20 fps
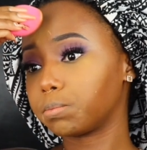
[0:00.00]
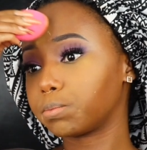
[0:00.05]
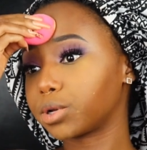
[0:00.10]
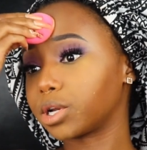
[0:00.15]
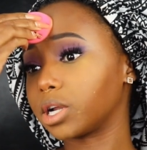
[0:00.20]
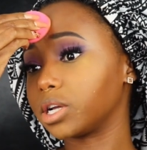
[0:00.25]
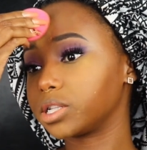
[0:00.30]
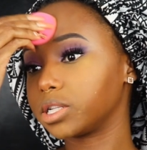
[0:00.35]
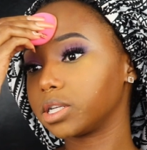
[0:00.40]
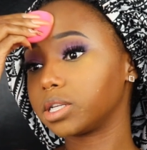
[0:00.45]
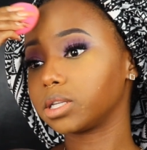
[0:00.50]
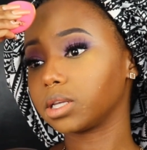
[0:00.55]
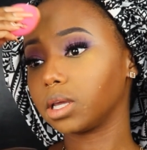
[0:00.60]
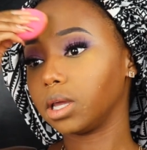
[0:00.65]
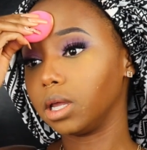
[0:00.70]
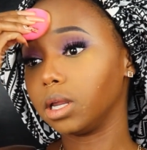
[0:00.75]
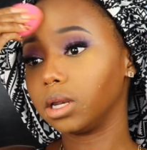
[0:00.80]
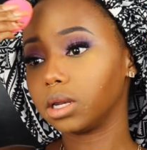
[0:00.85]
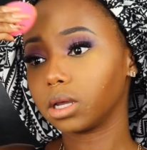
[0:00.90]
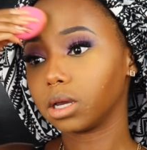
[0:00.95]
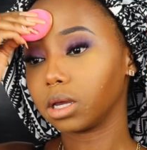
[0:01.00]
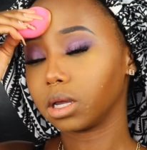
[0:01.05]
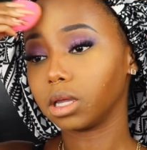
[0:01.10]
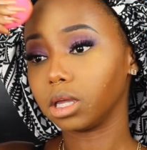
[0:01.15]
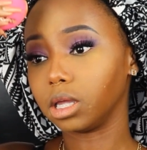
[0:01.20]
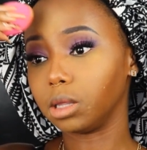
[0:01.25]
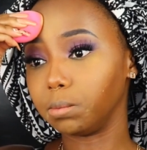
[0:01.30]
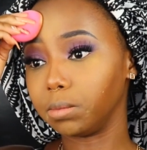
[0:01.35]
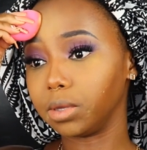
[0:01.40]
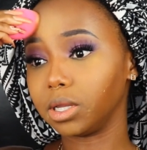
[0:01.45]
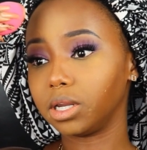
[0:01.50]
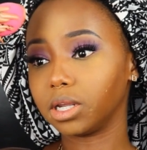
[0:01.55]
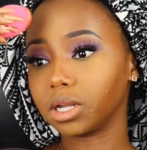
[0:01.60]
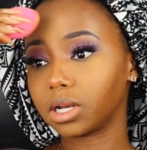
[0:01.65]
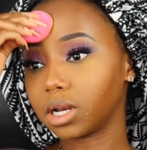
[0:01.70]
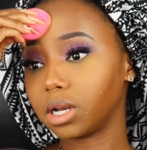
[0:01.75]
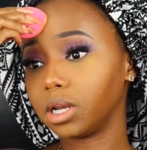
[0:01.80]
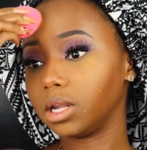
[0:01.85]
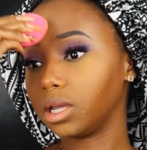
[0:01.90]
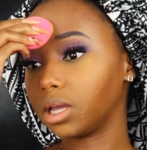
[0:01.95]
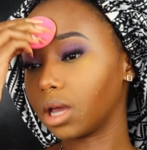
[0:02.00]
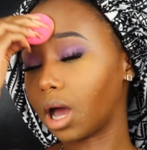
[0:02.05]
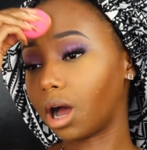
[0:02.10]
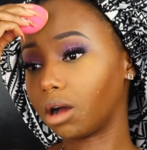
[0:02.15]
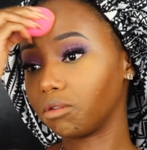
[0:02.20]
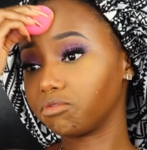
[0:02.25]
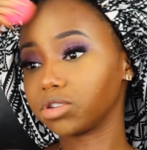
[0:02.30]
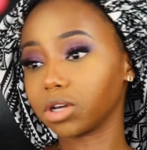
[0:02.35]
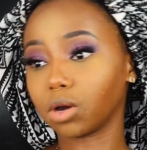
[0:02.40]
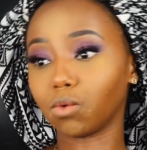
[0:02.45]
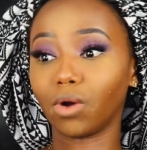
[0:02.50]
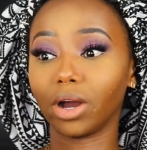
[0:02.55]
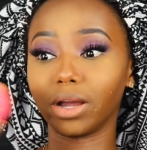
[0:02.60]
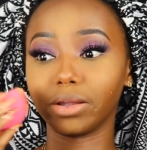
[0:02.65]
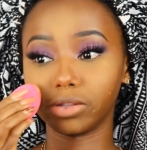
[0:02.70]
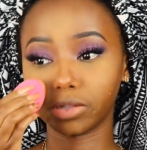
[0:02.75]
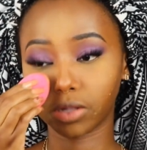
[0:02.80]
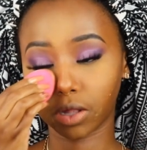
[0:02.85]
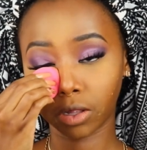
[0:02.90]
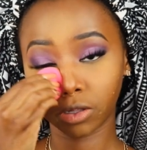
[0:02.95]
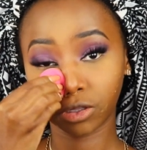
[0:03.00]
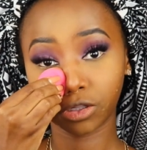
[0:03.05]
press it in immediately afterwards.